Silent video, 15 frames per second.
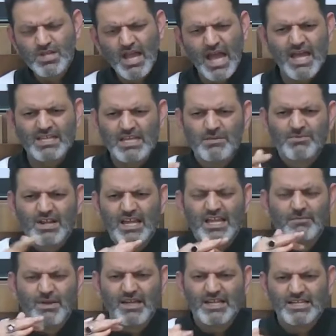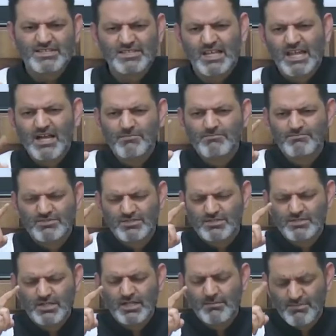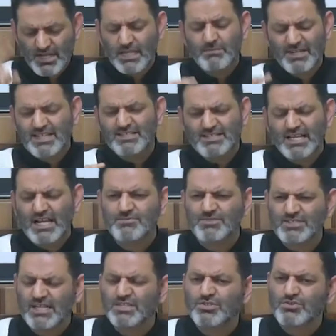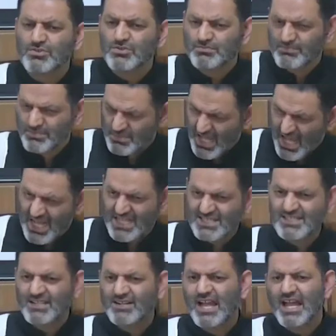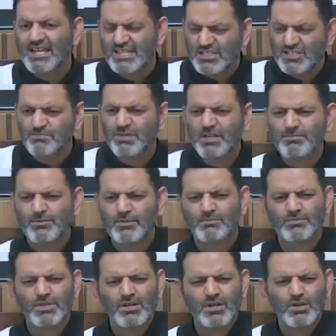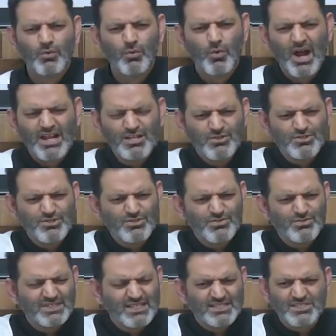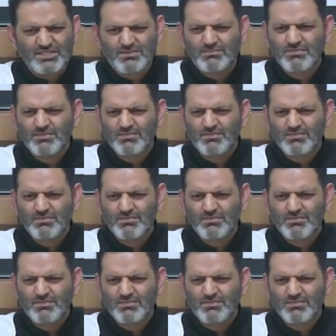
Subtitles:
and Ibrahim alayhi salam said to Azar and his people, why do you do this?